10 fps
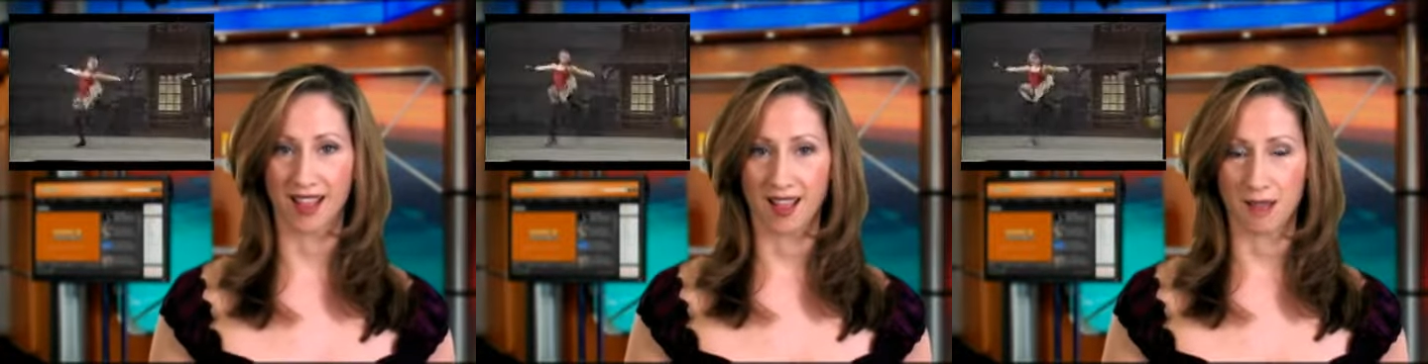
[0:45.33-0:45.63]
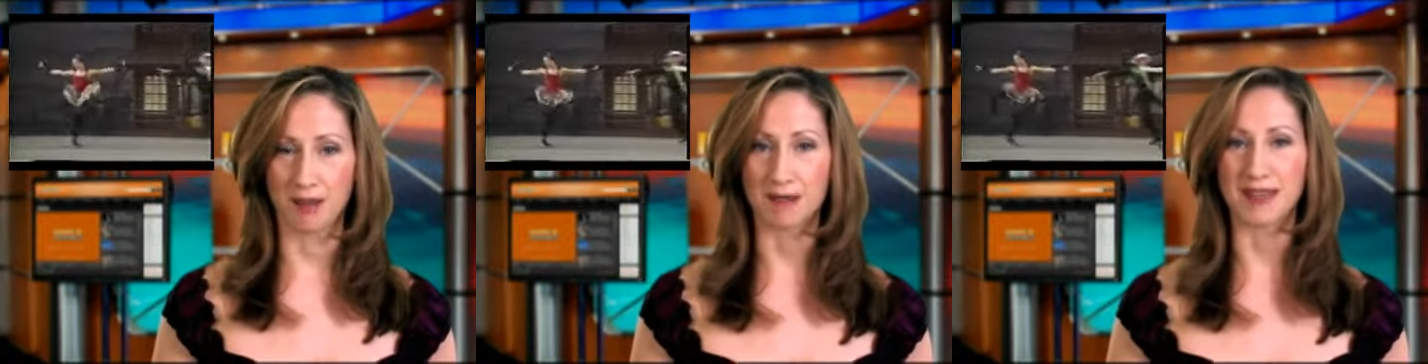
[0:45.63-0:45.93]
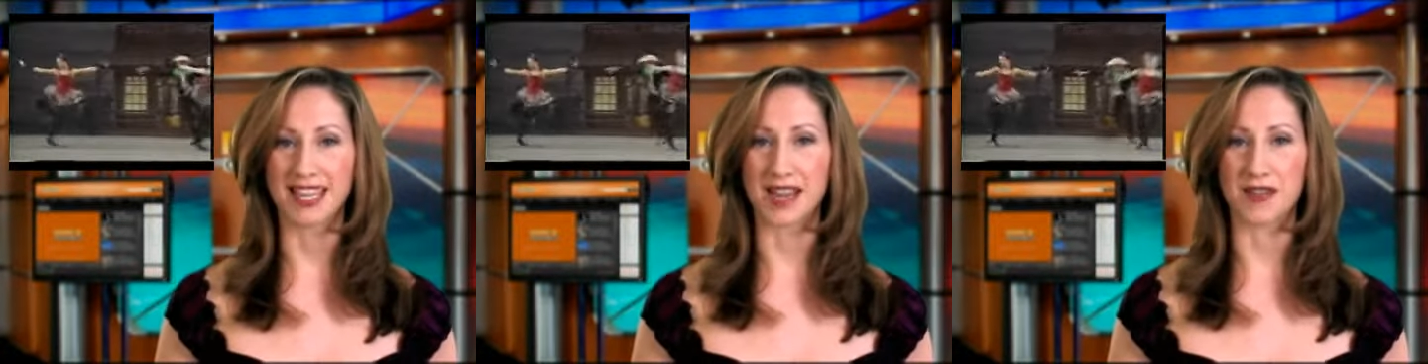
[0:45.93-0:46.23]
Among
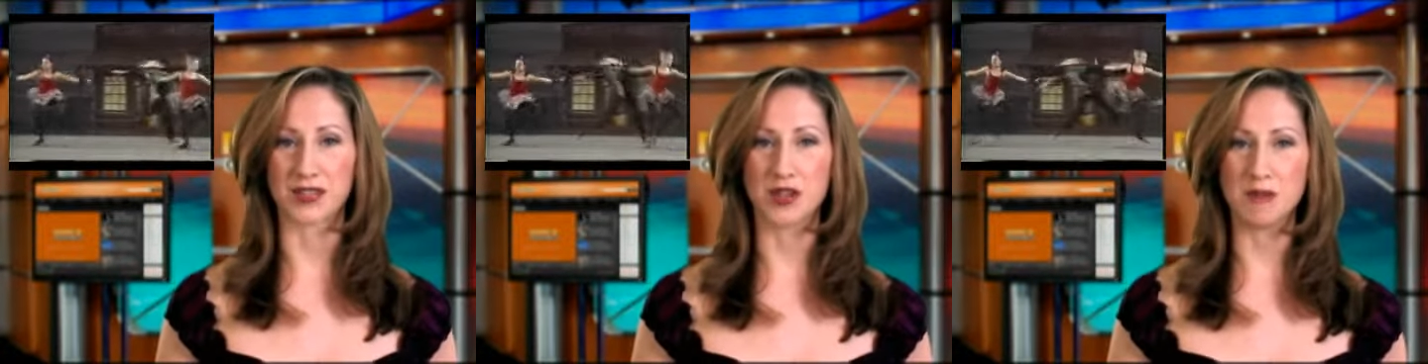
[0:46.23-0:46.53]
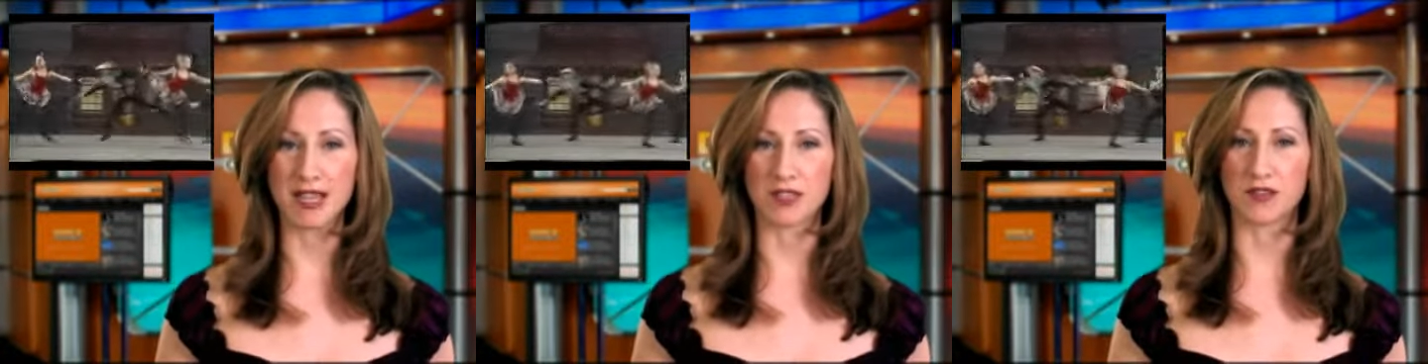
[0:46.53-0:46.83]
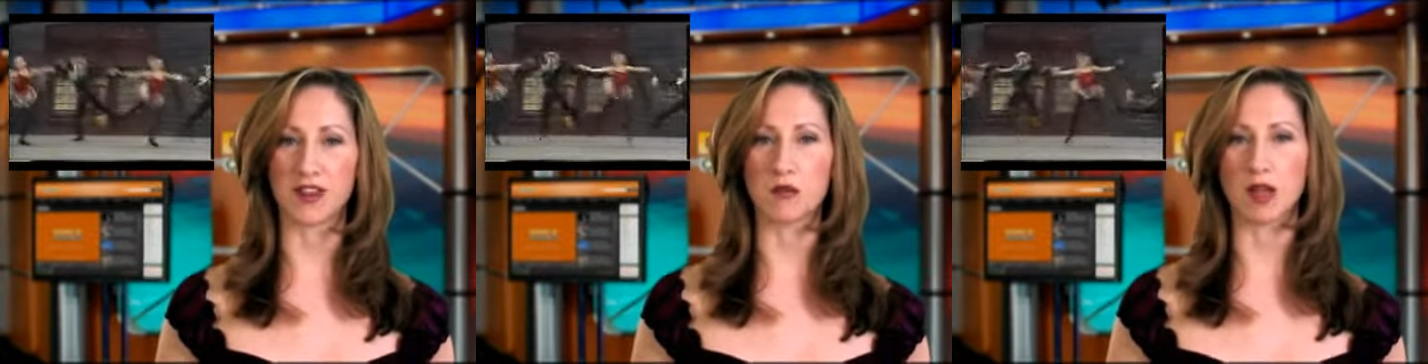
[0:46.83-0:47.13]
many others, Hübbe's
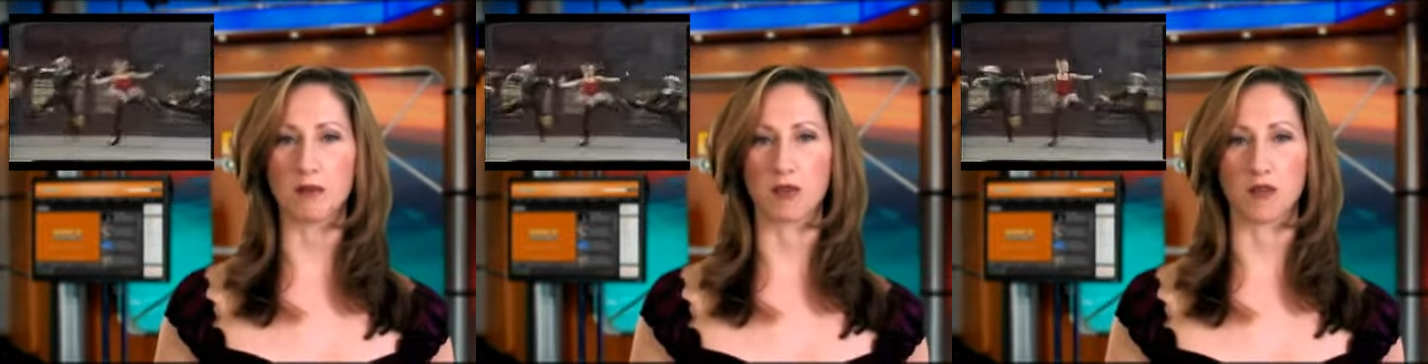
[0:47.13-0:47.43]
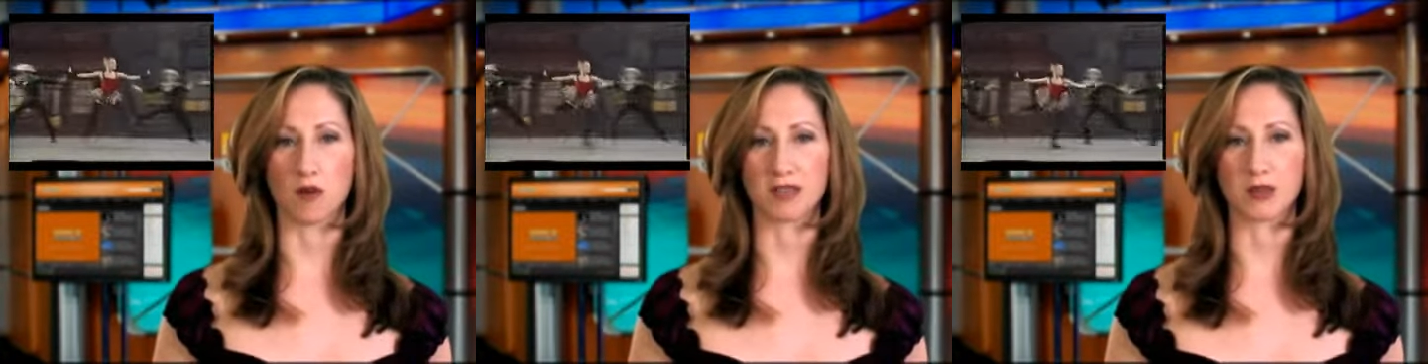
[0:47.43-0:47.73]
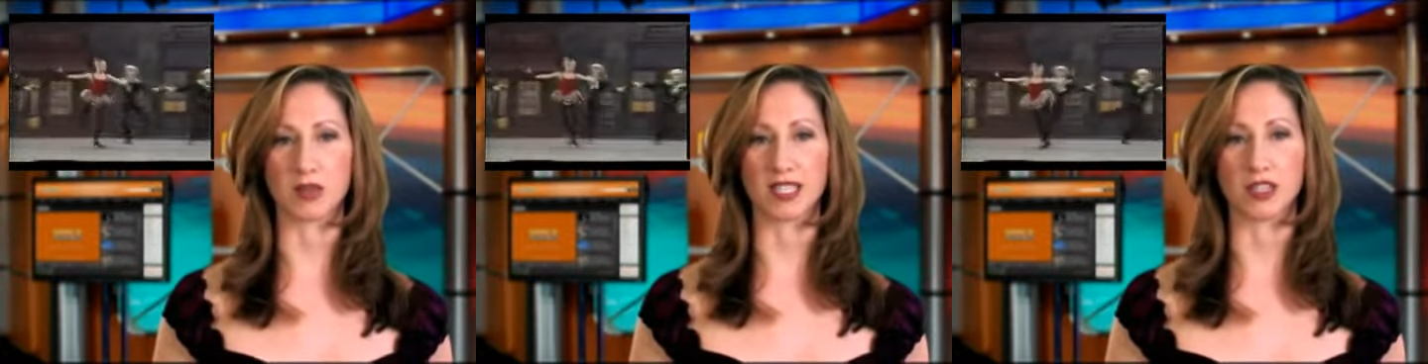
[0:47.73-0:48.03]
farewell
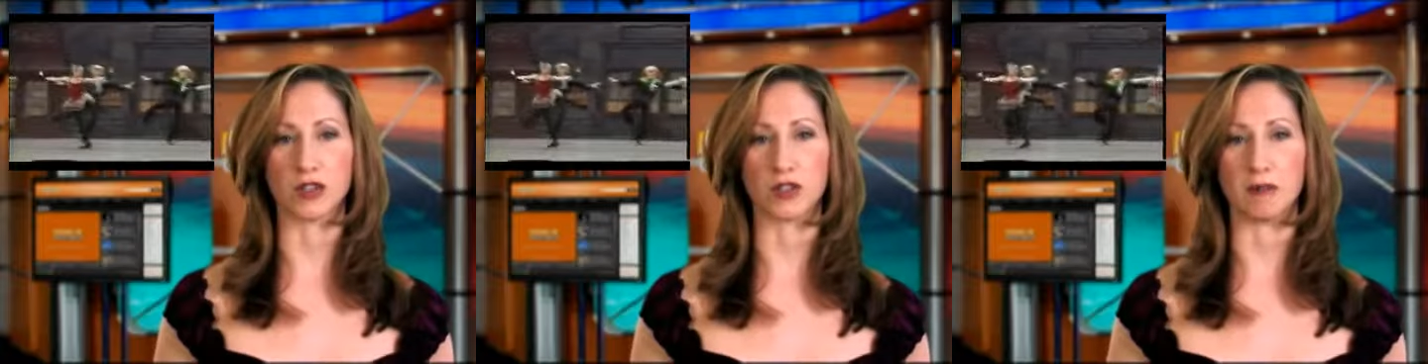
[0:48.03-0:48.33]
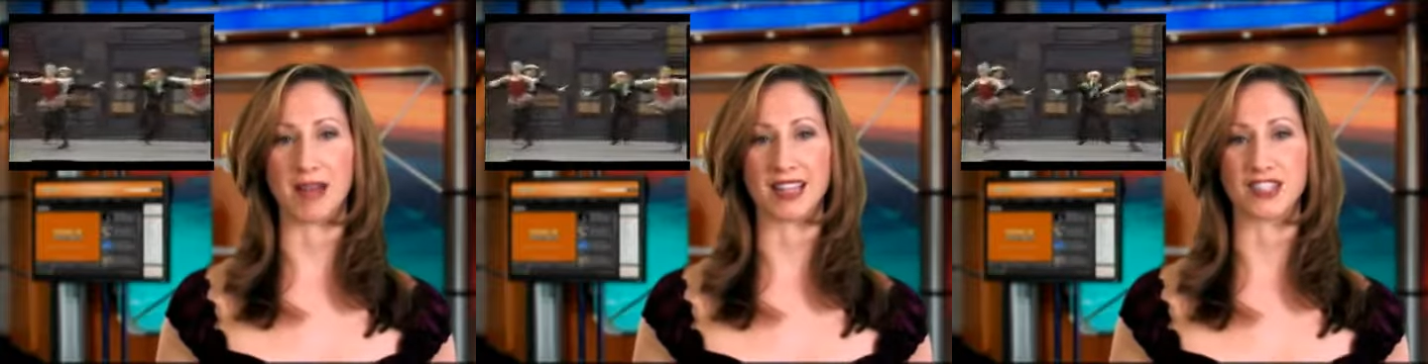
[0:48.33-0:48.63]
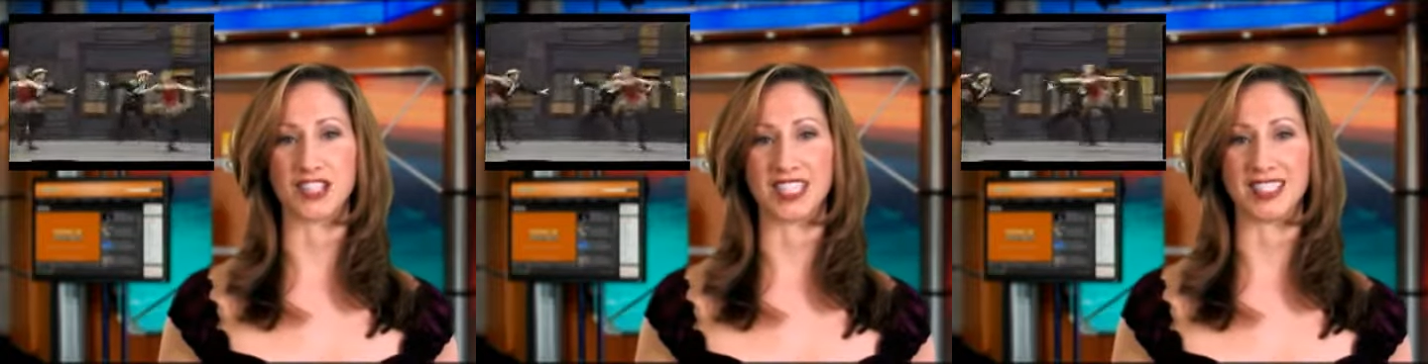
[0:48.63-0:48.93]
performance will include
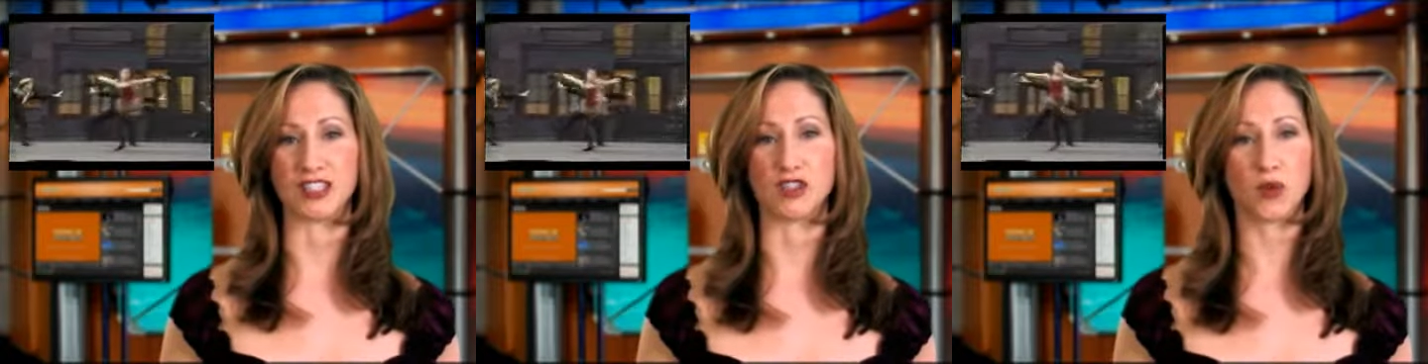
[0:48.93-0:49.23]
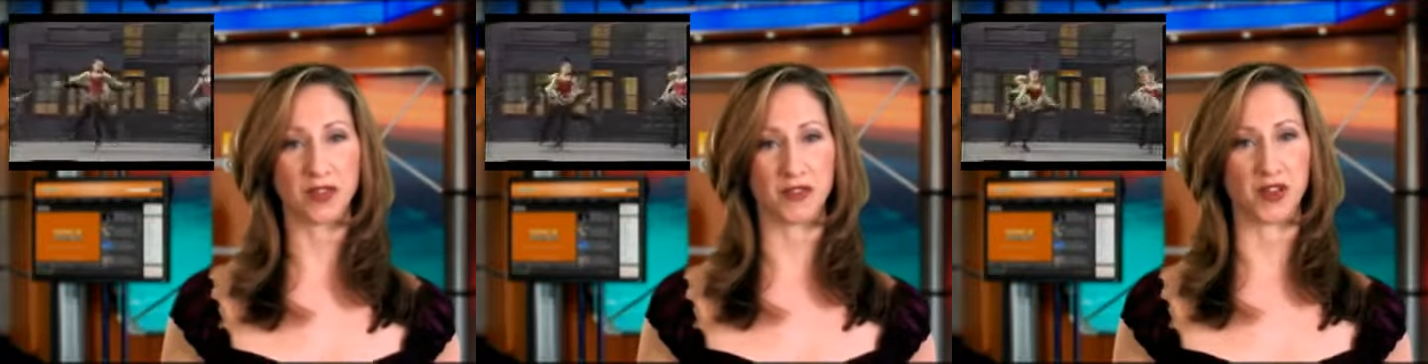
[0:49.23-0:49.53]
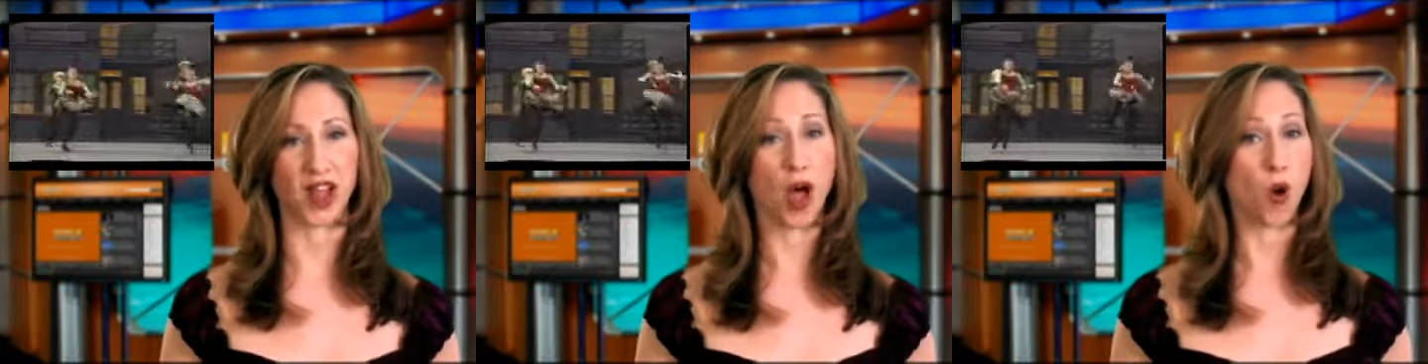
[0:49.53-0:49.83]
Balanchine's
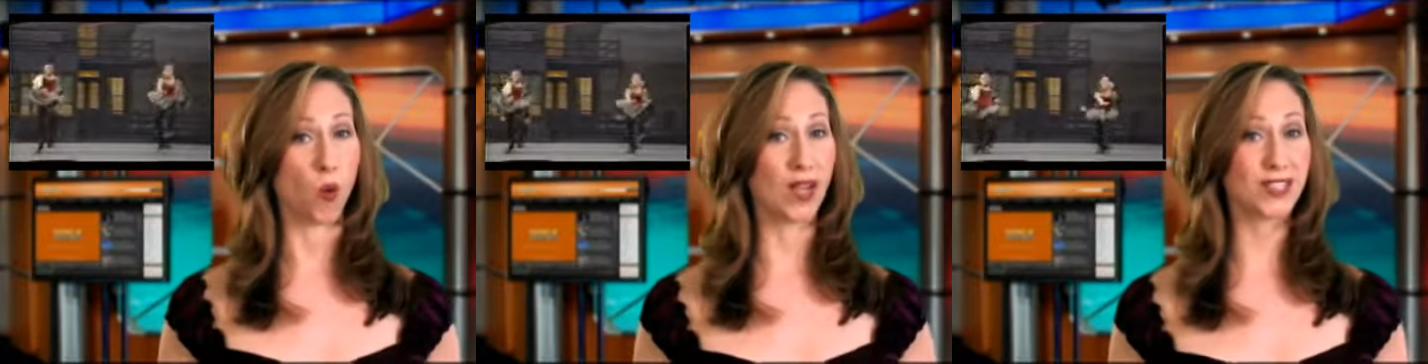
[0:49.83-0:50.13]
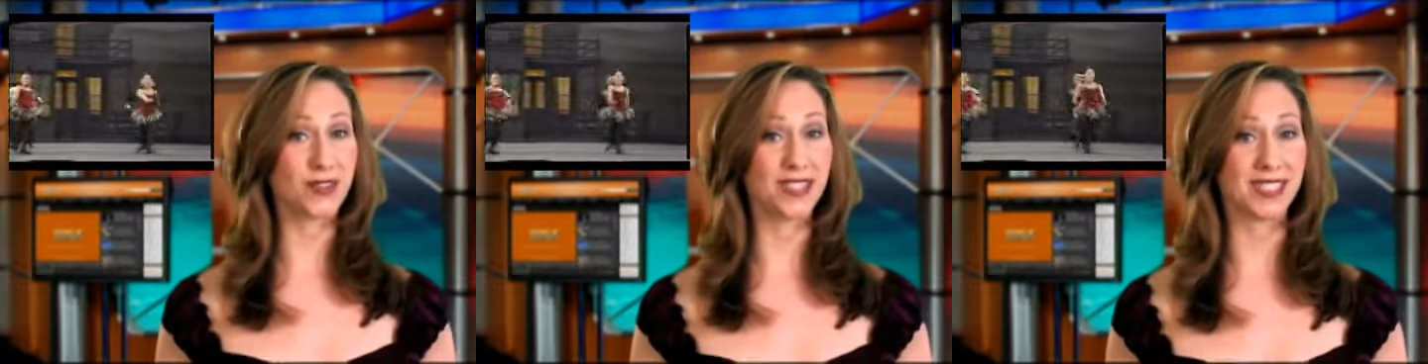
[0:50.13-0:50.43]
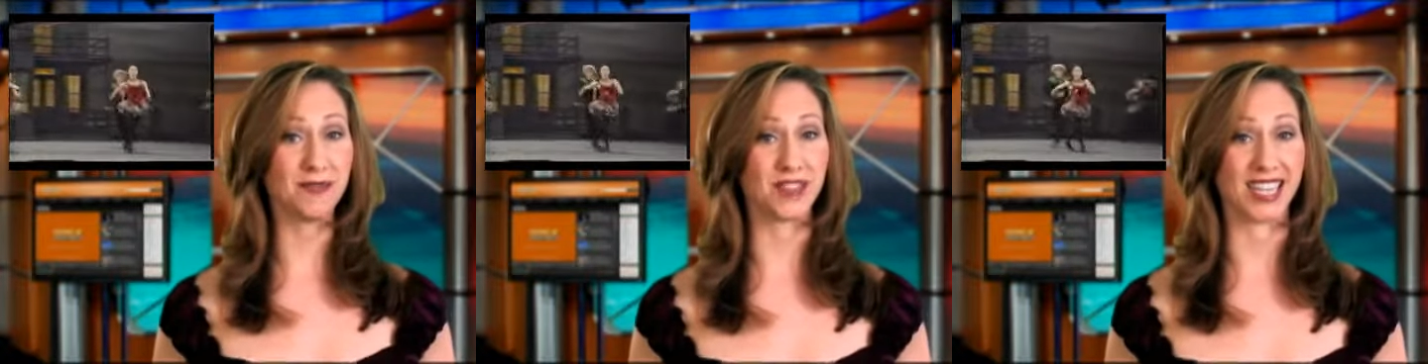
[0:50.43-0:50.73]
joyful Western
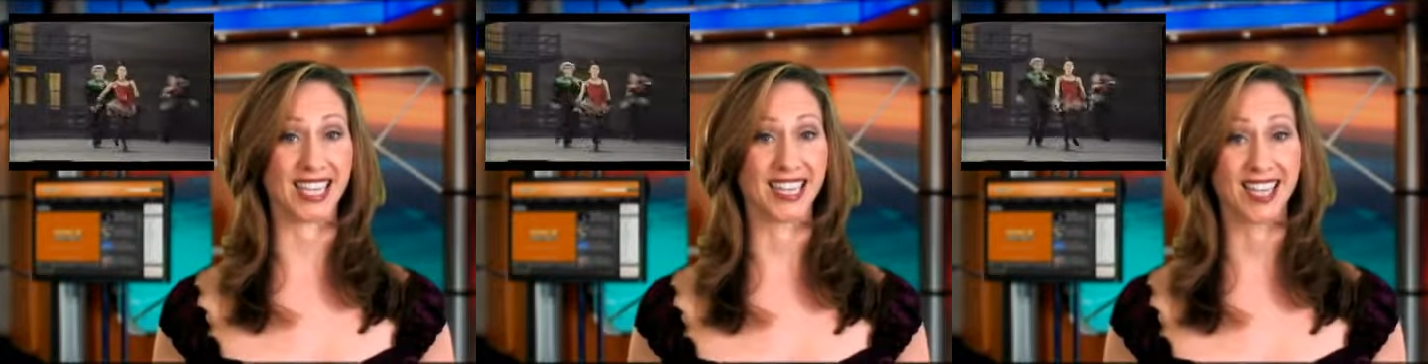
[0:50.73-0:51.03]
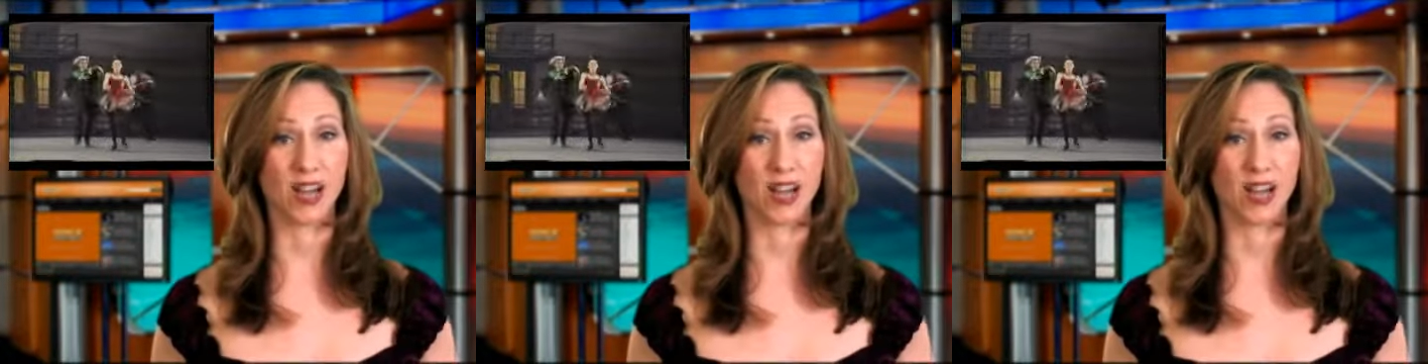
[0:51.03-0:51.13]
Symphony,